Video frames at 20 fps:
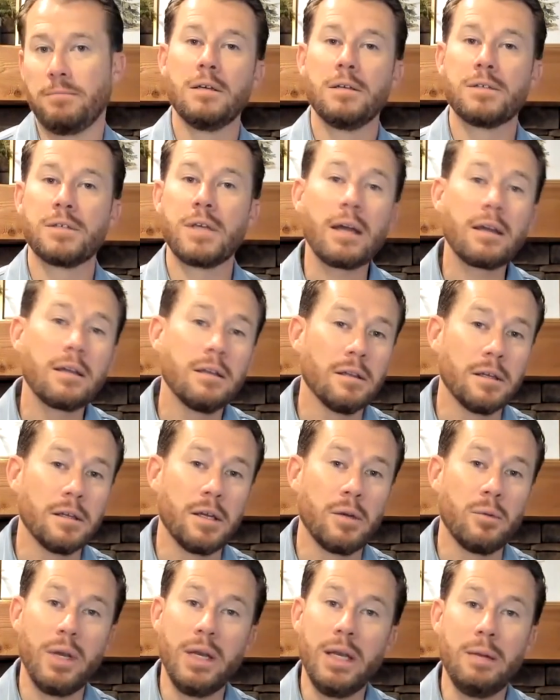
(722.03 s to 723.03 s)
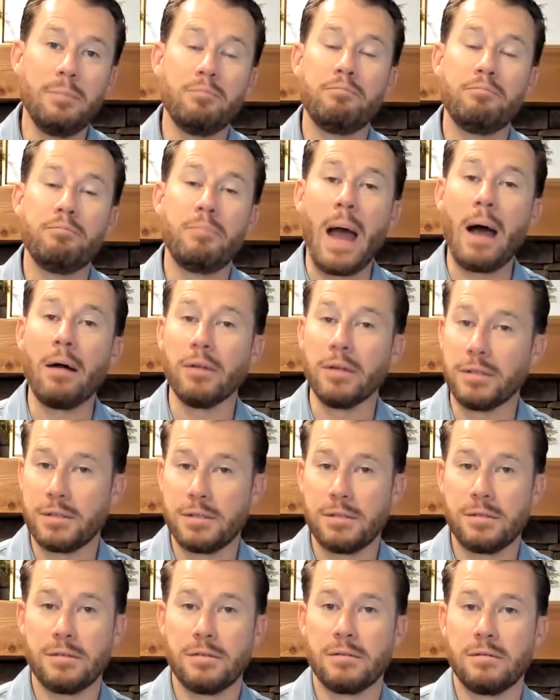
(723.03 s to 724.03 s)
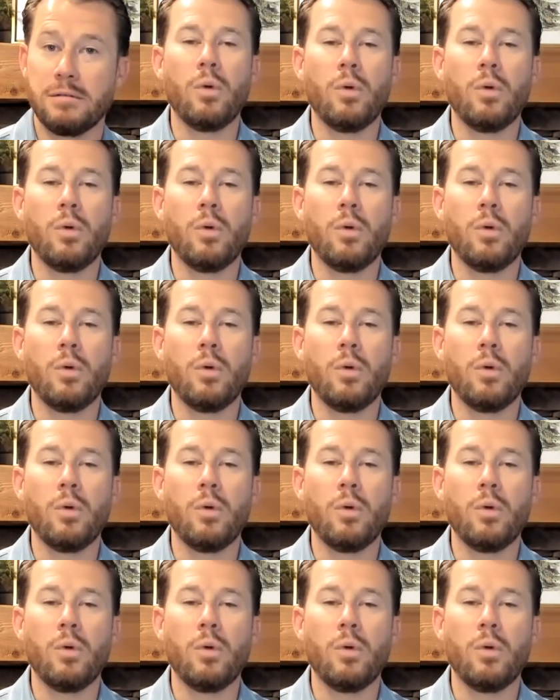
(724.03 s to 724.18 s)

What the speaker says: Secondly, we need balance.